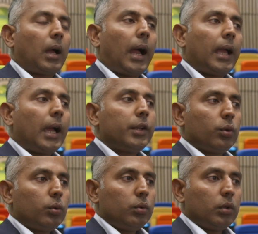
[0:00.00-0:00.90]
I
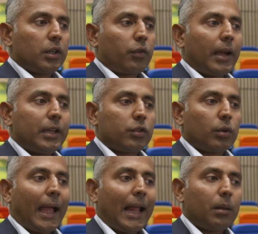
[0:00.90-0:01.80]
do try to
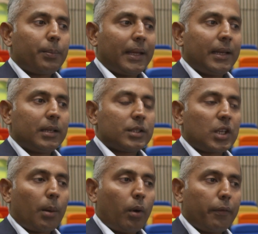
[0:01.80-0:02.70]
help in
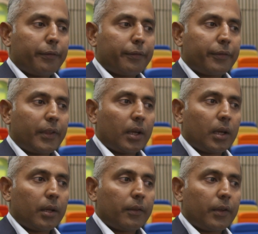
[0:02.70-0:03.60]
some of
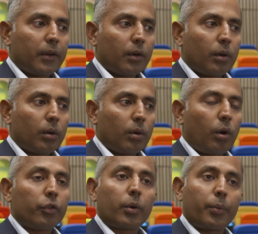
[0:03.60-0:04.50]
the
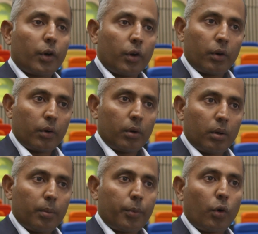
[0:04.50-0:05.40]
entrepreneur
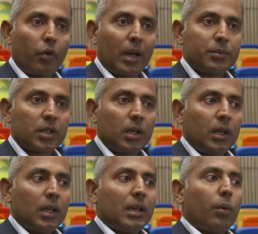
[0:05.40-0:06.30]
programs,
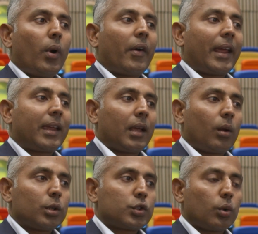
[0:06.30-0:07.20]
where I can
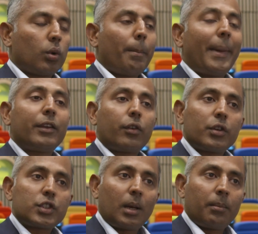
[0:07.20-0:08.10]
also mentor
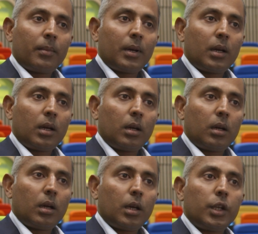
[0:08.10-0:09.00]
some
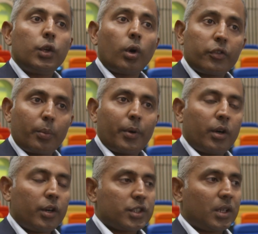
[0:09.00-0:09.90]
new
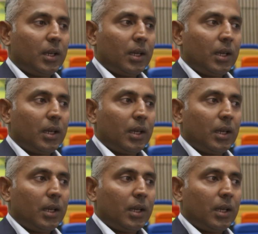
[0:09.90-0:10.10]
entrepreneurs.